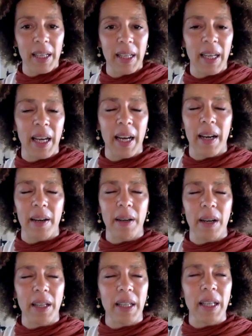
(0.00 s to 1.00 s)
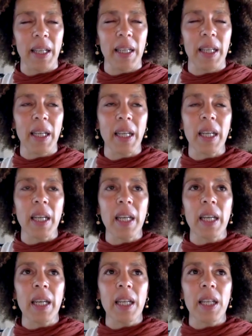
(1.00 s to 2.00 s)
Yeah, I think
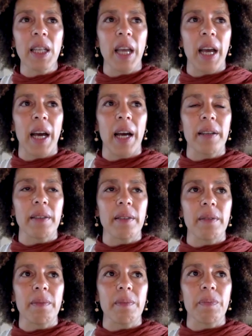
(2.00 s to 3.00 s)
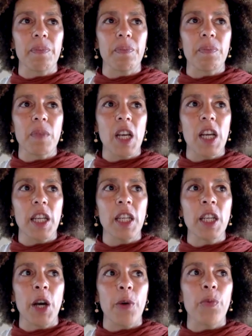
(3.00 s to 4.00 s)
that, you
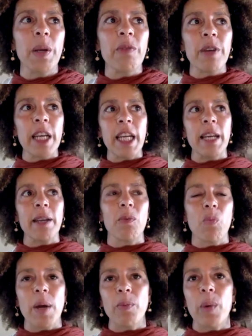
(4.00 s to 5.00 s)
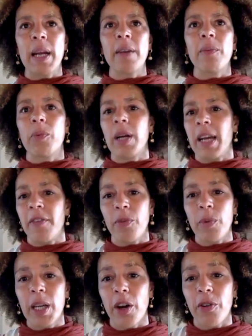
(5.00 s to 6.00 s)
know, we really, whenever
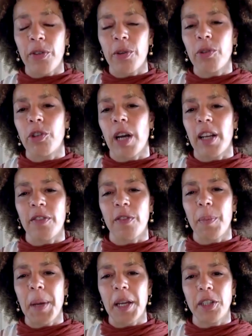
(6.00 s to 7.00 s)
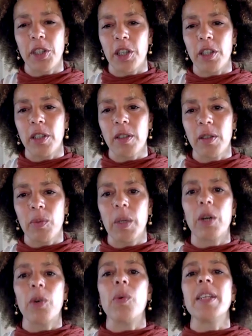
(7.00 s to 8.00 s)
we go through transformation, we're
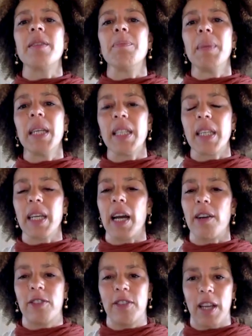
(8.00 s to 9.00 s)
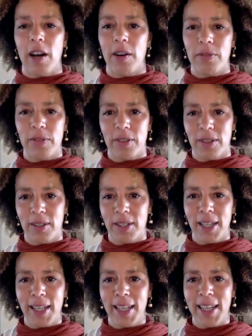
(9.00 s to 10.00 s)
always meeting ourselves,
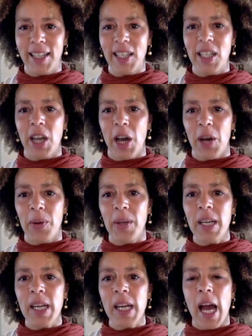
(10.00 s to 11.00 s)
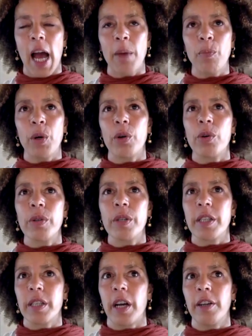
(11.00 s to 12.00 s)
you know, and we're
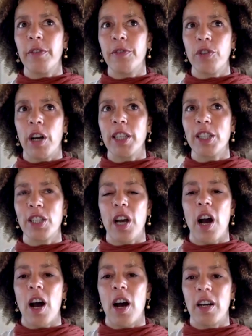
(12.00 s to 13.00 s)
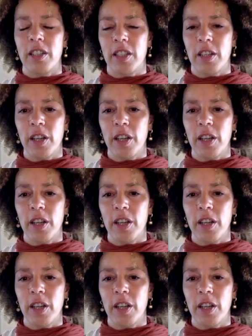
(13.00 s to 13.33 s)
always kind of trying to ask